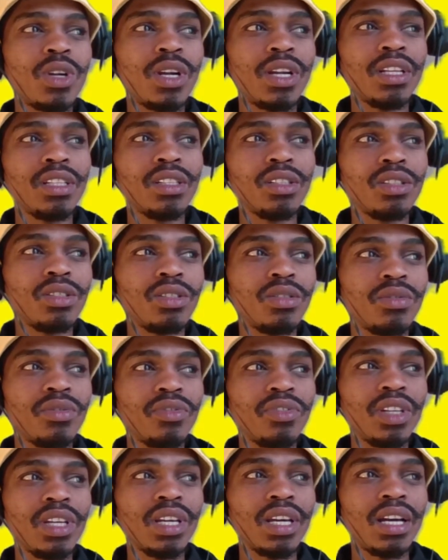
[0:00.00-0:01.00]
trying
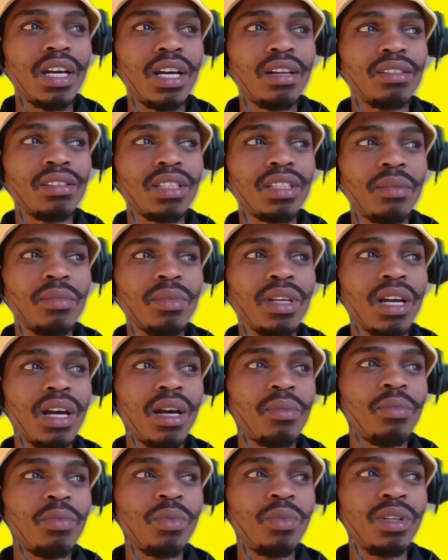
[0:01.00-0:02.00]
to figure out,
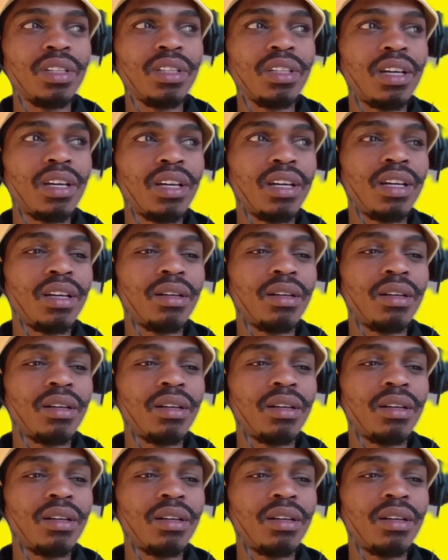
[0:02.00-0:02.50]
coming up with